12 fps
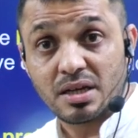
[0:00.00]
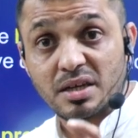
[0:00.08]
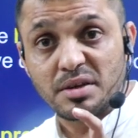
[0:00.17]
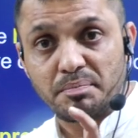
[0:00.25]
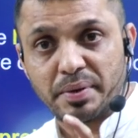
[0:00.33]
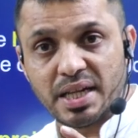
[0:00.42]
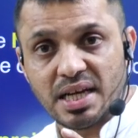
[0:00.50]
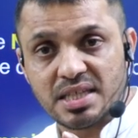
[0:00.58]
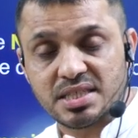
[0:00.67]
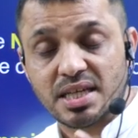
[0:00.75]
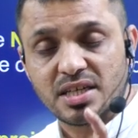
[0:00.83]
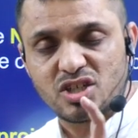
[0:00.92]

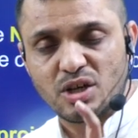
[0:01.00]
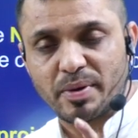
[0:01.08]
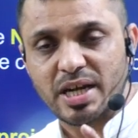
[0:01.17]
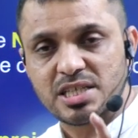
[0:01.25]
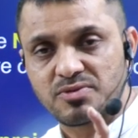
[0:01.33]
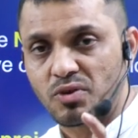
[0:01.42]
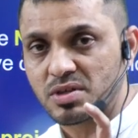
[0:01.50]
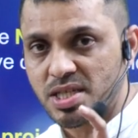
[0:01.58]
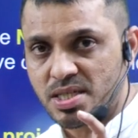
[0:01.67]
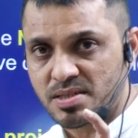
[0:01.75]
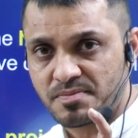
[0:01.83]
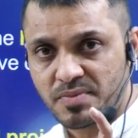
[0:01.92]
imperialistic Japanese
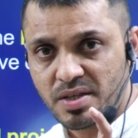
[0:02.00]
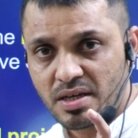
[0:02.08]
forces.